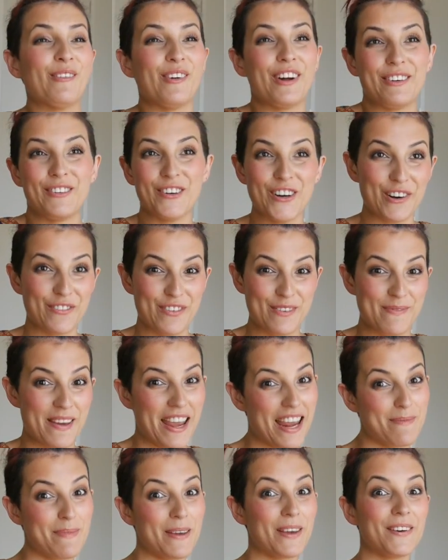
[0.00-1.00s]
what worked for
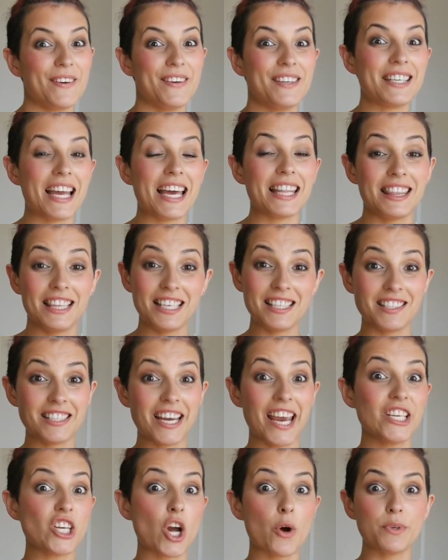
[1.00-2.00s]
me because at this
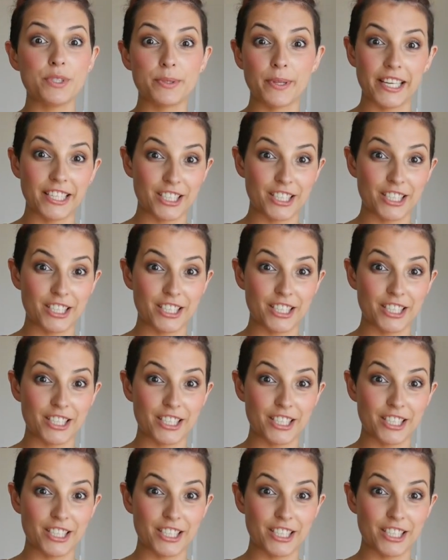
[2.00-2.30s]
stage I was